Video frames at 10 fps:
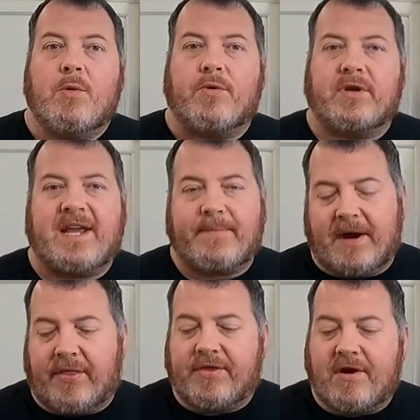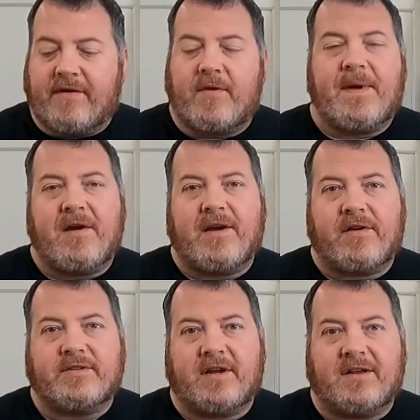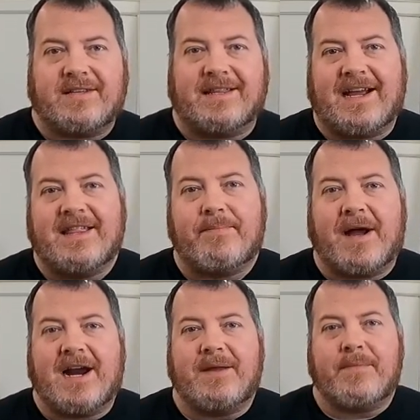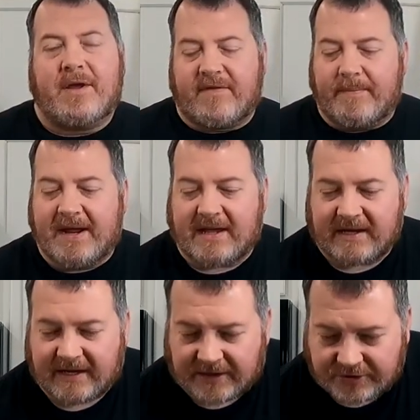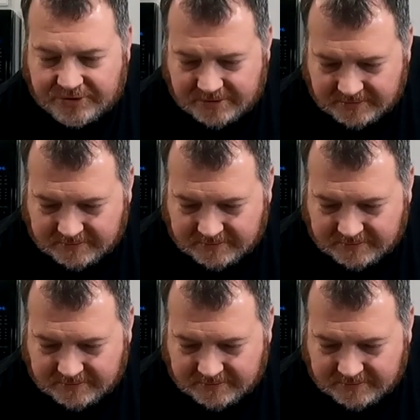We're going to take about 1/3 of our marinara sauce and line the bottom of our baking dish.